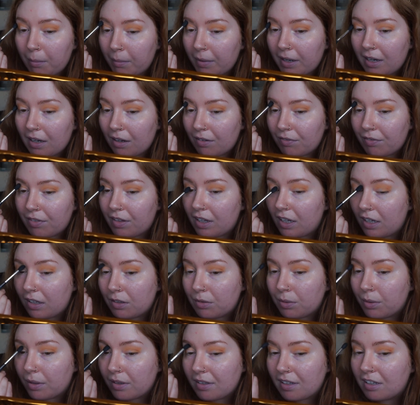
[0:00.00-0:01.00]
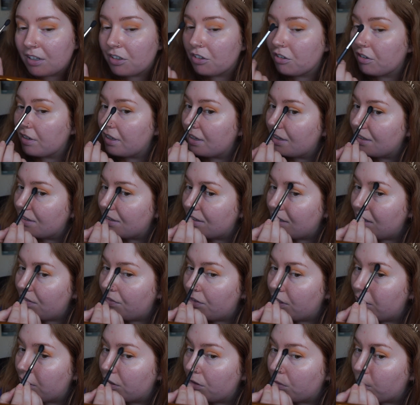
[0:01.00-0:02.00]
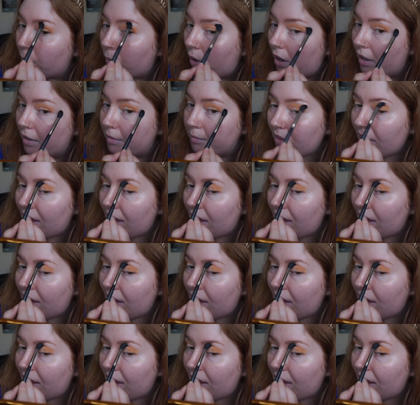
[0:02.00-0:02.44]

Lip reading: middle of the 12th century that Stephen has won,